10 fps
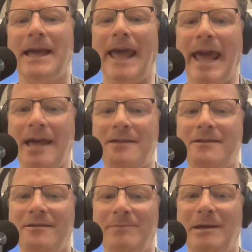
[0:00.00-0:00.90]
has
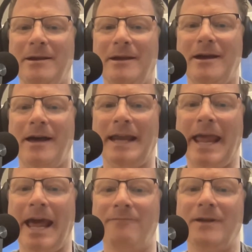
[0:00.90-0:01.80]
to be an
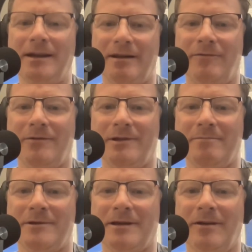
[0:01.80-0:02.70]
advocate for
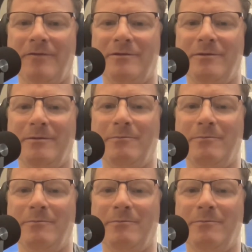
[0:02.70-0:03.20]
themselves,